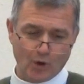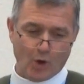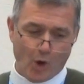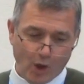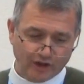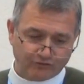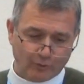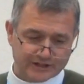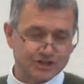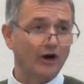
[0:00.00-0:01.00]
all of
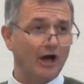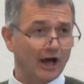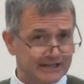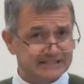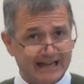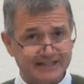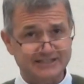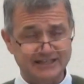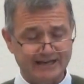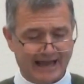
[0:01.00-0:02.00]
which are
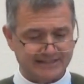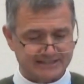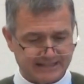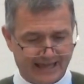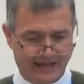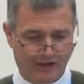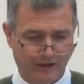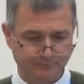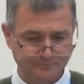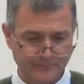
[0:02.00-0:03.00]
untested at scale,